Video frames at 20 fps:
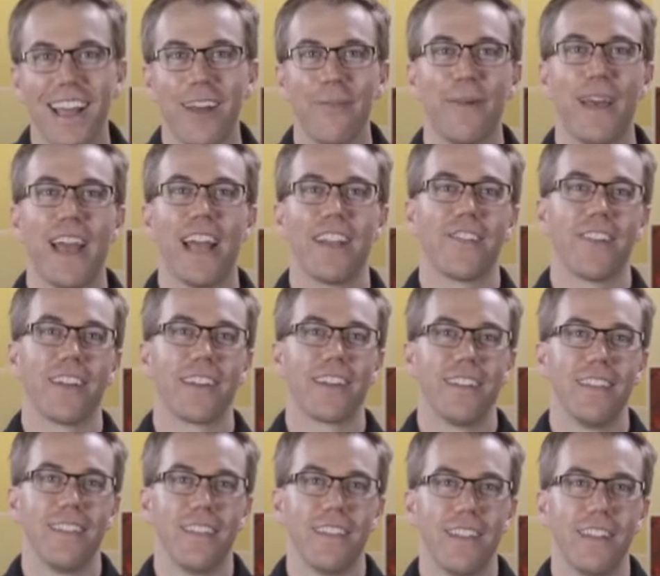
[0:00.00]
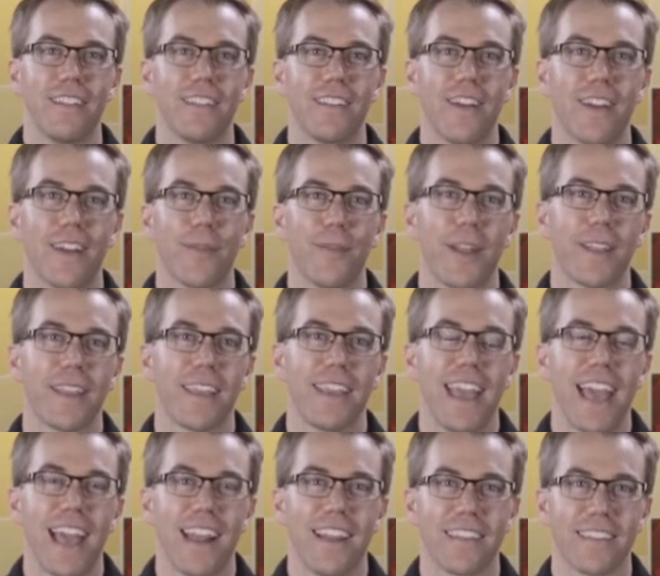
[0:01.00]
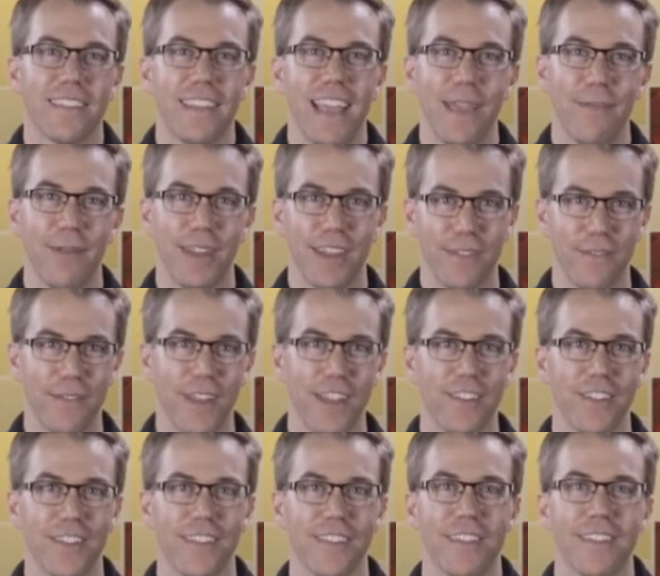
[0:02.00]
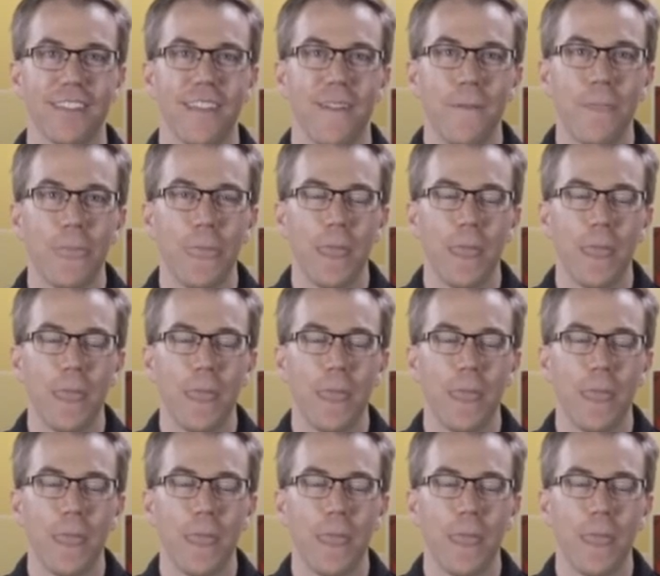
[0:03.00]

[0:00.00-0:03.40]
Hi, I'm Patrick. Let's talk about the Gadus naming conventions.